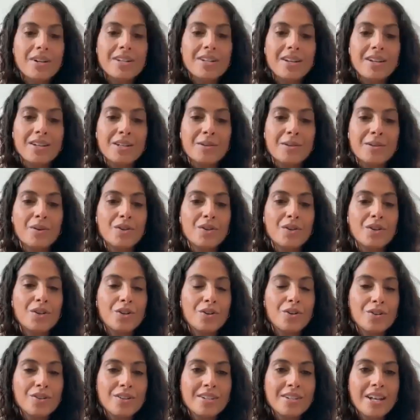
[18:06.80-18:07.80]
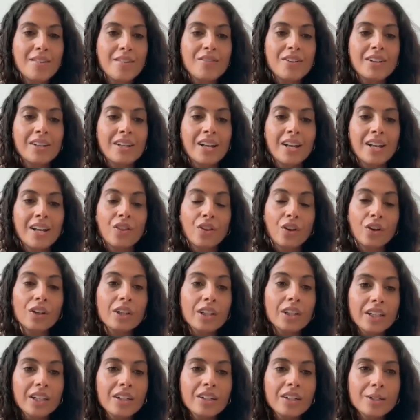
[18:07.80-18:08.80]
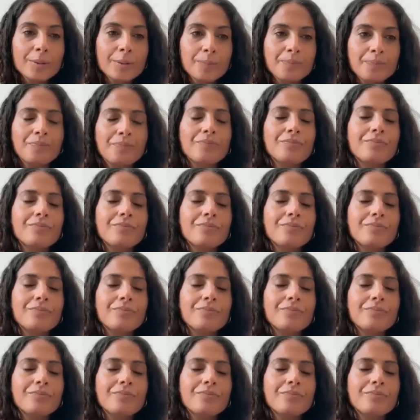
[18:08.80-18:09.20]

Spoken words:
my son's about to turn 7. Like, they're little,